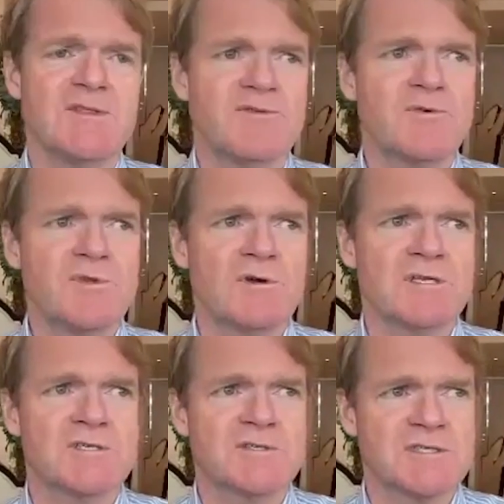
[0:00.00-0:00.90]
full
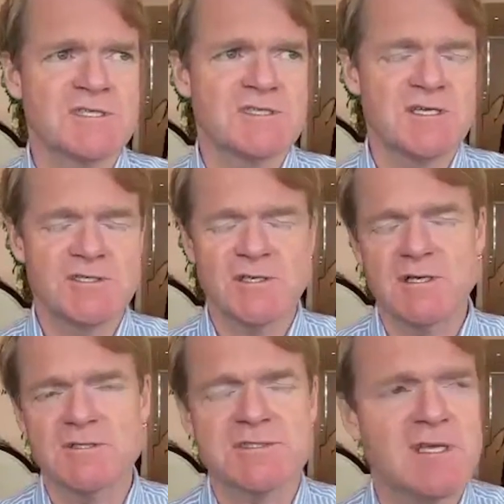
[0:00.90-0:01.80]
knowledge that today's your
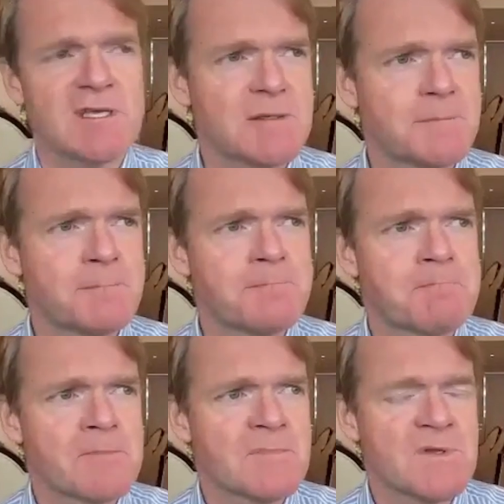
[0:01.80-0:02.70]
last day,
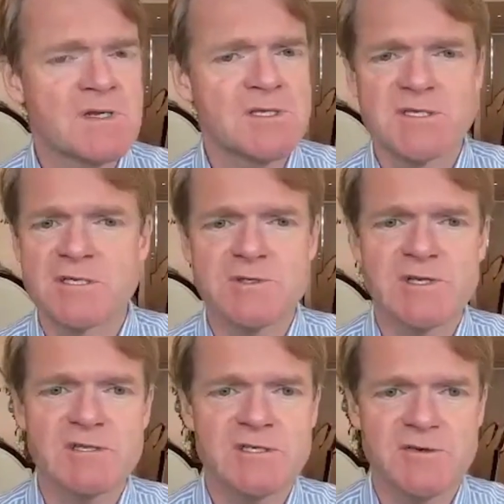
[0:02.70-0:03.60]
you don't do
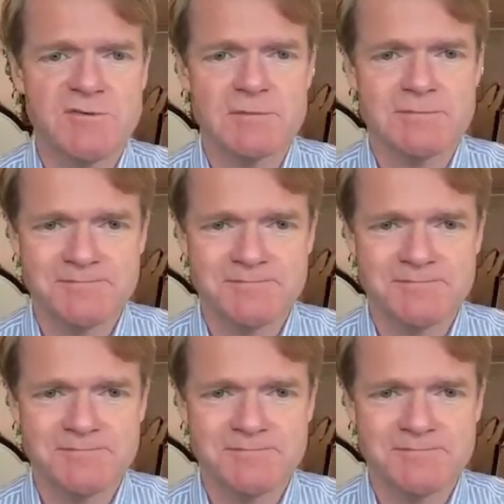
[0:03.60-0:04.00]
anything different.